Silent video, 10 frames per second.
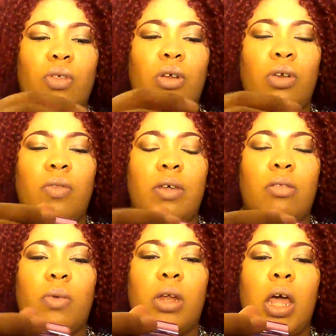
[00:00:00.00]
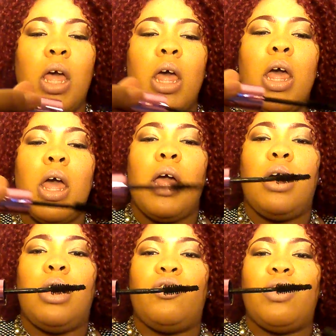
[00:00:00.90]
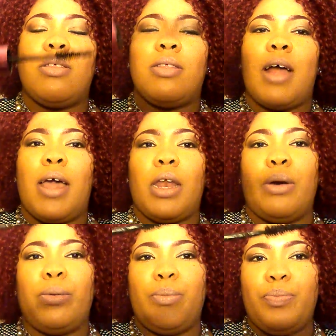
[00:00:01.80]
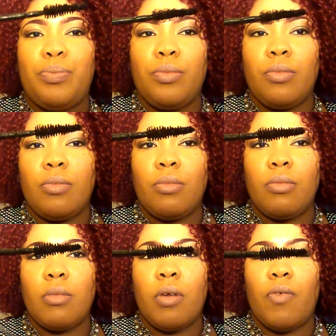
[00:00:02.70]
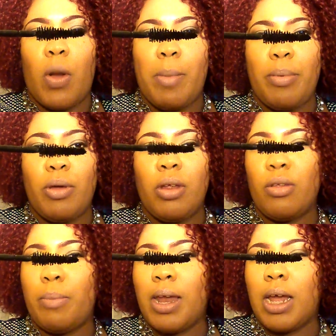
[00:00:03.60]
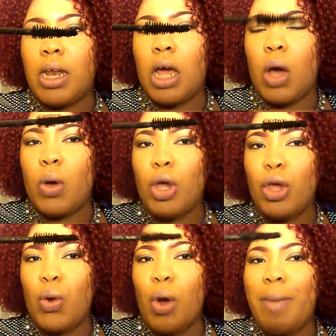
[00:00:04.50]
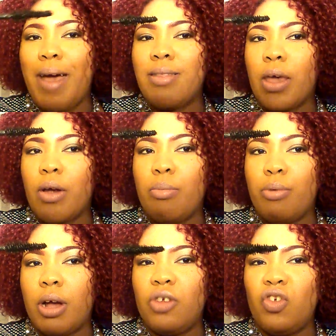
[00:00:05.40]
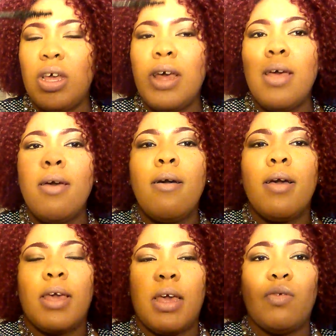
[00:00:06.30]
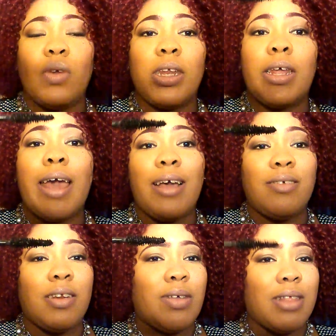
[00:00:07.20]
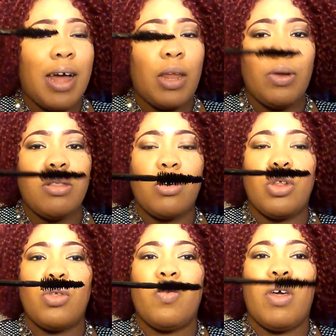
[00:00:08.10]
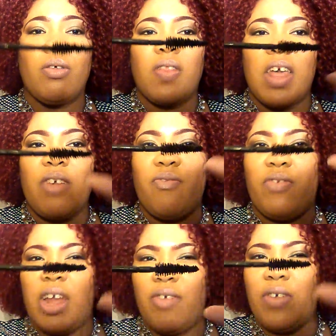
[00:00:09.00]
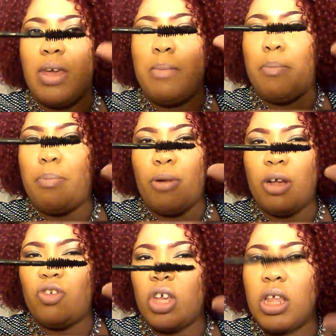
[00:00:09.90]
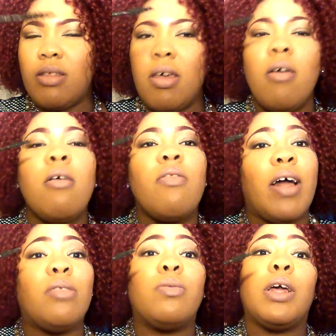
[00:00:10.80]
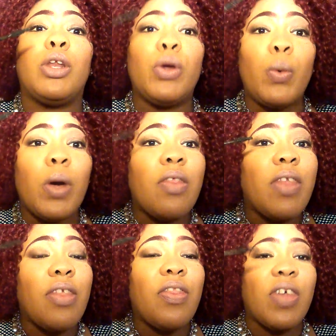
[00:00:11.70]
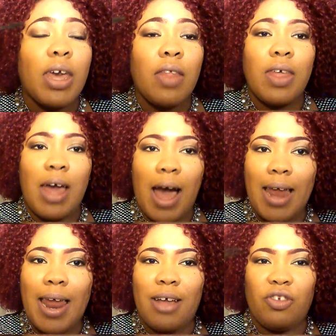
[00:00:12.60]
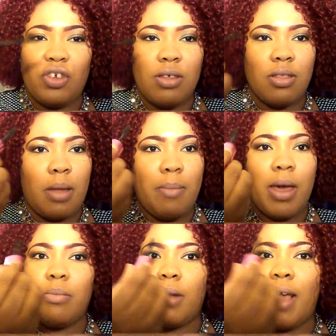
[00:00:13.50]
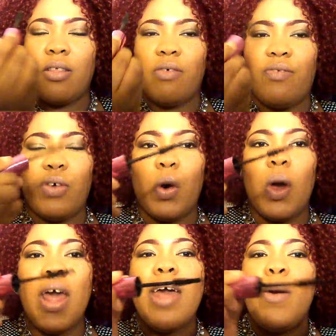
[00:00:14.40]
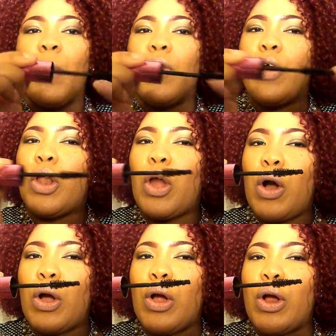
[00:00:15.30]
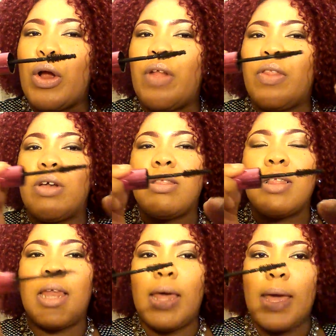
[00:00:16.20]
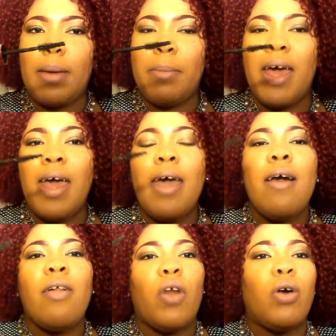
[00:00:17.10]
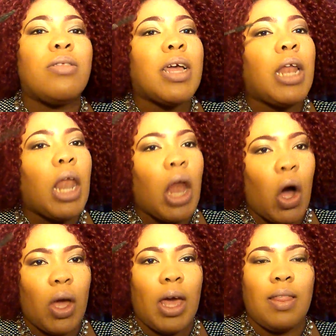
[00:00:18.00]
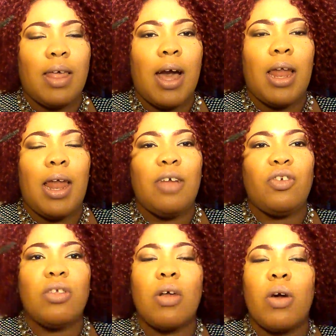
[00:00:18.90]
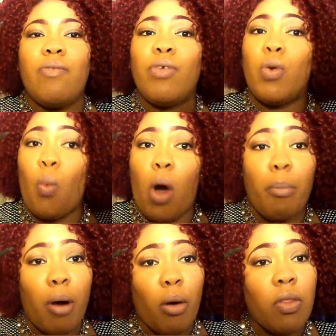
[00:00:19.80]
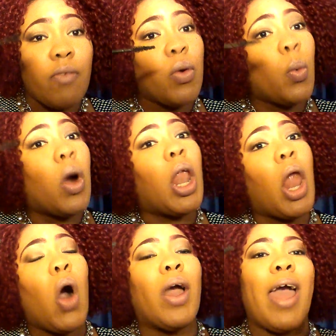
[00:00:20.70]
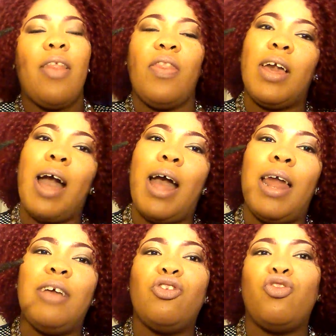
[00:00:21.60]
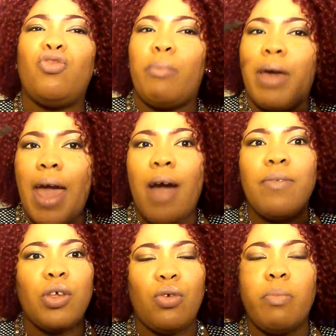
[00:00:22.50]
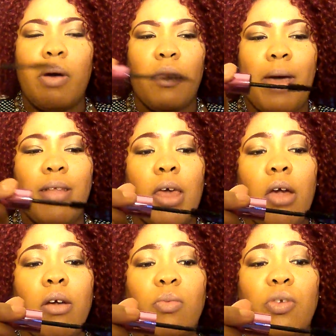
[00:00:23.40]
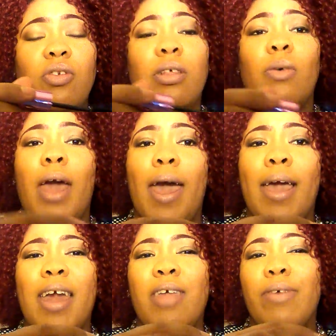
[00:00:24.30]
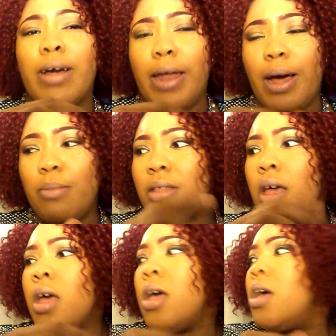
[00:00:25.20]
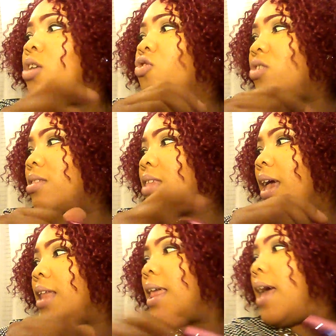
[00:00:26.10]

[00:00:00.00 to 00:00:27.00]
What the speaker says: just going to do this one. And just a side note, for all my beauties who may not know, your mascara brush gives you an indication of exactly what it's going to do. Those thick, fluffy brushes, that's what they do. They thicken the eyelashes. They make them nice and full. When they're longer and they're slim, those elongate the eyelashes. So if you want both, if you want long and thick eyelashes, you may have to use both mascaras, which is okay. And if it clumps, just take